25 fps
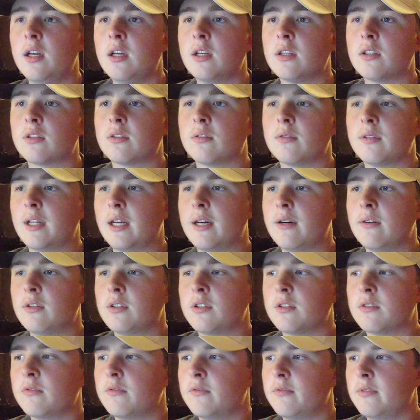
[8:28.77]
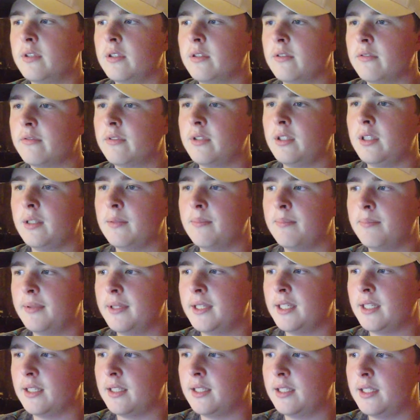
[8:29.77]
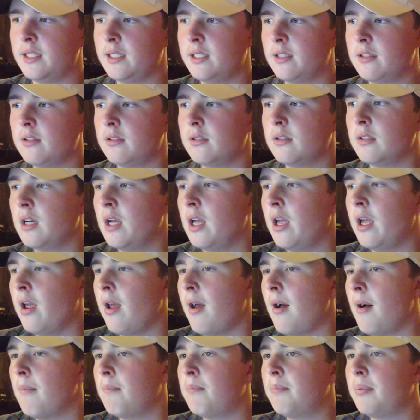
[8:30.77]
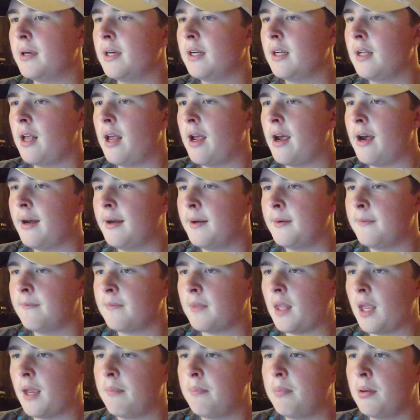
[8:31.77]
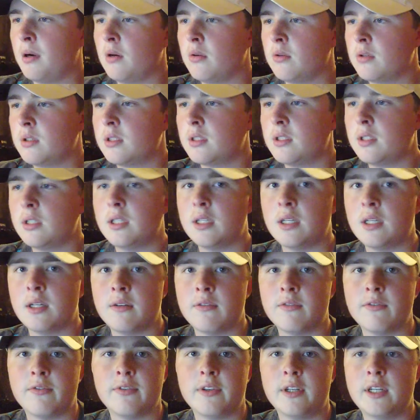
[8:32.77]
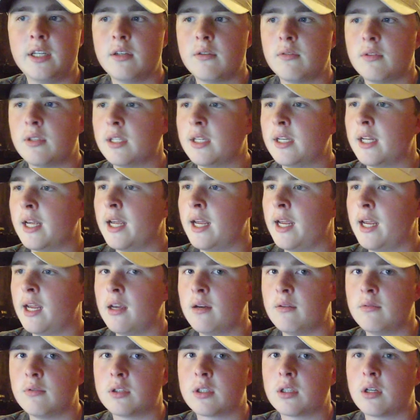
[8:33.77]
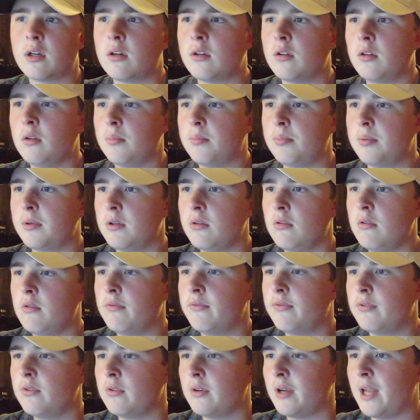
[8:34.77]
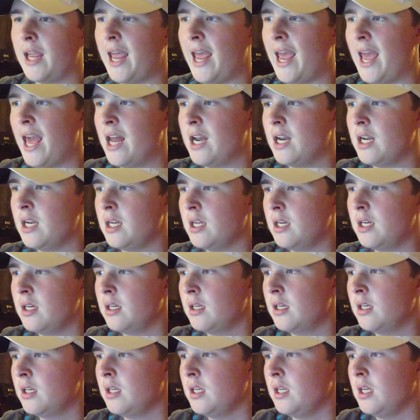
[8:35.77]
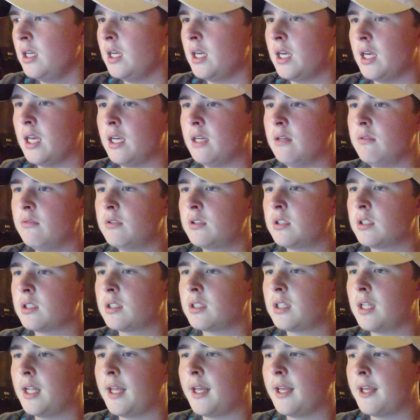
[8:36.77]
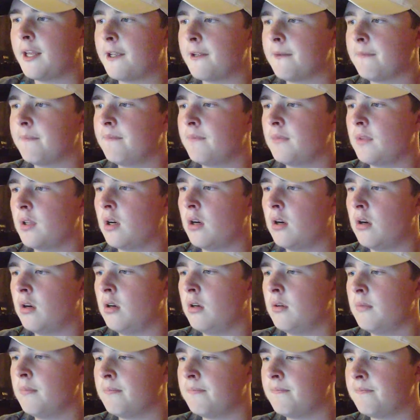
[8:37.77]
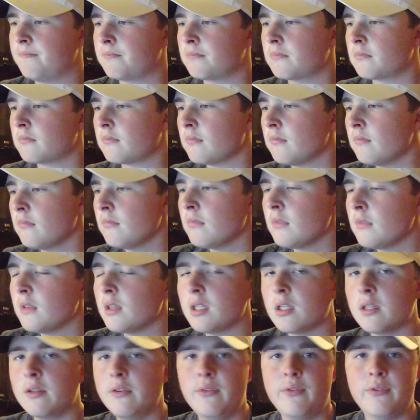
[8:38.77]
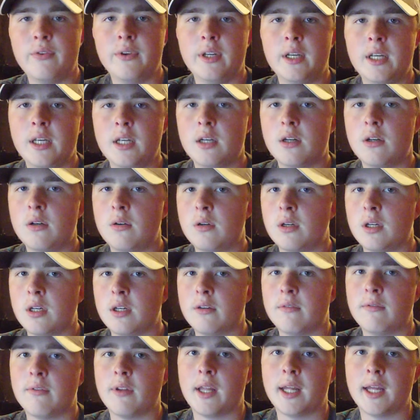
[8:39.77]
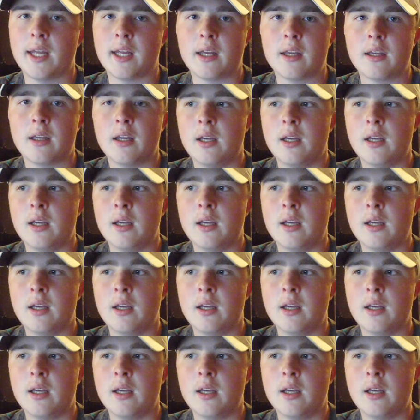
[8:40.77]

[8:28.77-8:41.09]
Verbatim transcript: So that was a really big deal. But I posted a video today. It was called Beautiful Canada, and it was just like a video of like